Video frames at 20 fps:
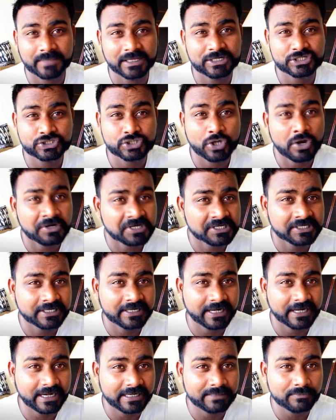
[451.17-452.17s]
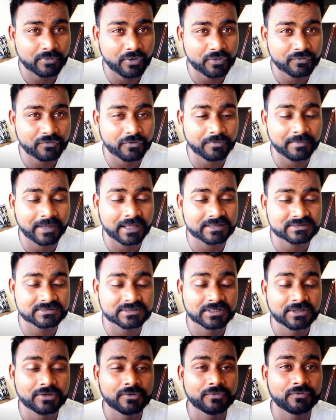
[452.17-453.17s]
it's not hidden anymore from us,
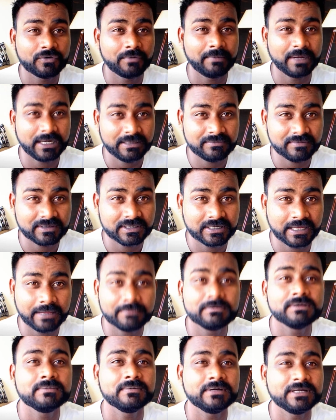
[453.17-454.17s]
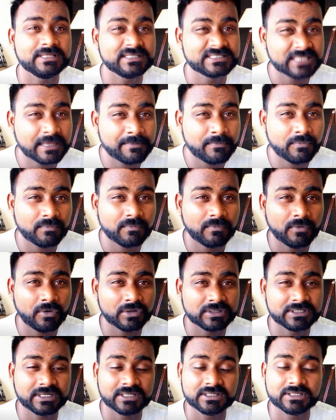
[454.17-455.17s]
from anyone. Everybody, some
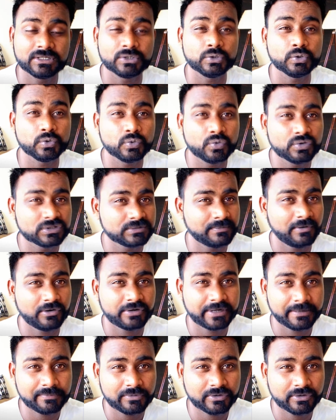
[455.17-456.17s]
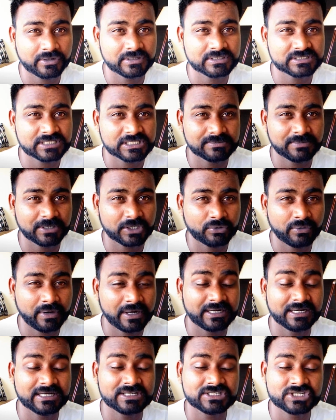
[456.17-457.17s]
or the other, knows about cryptocurrencies,
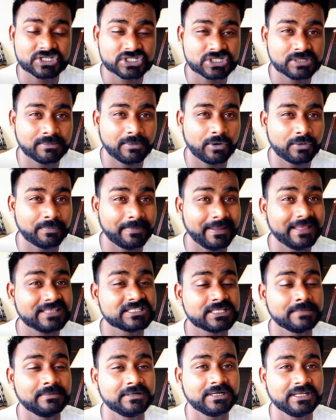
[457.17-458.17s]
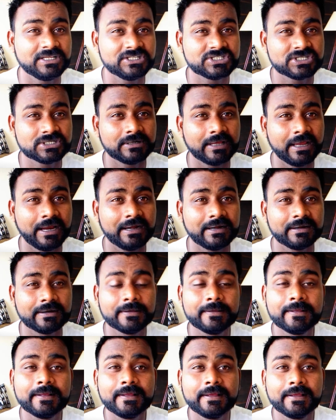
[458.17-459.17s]
Bitcoin. It's just about paying some attention and
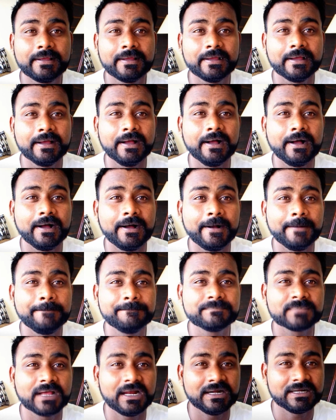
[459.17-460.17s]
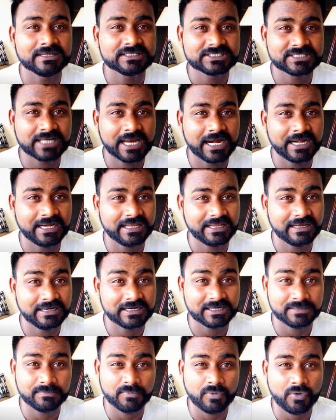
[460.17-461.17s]
understanding a
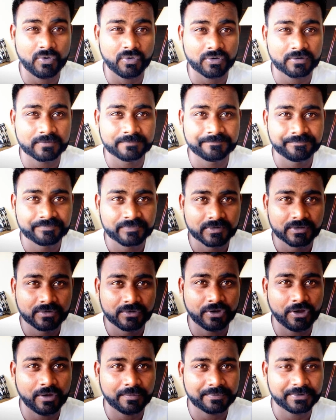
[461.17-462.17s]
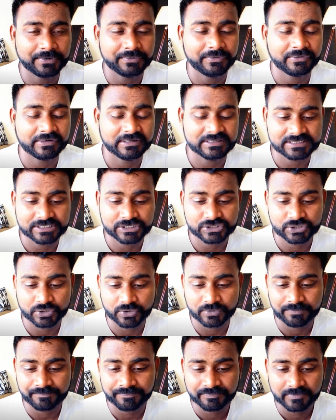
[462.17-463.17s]
little more of cryptocurrencies.
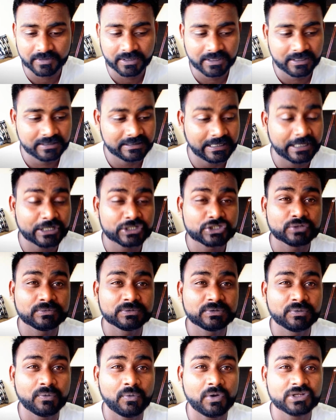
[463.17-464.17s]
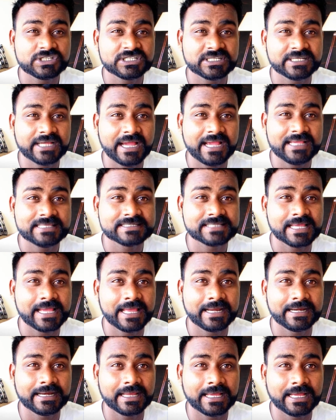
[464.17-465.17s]
So thank you so much for watching, guys,
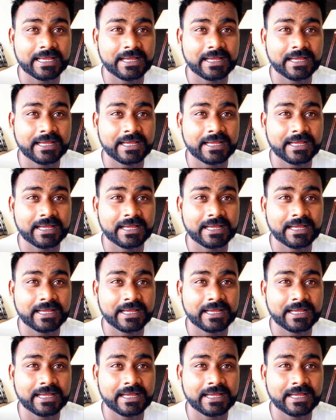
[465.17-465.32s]
and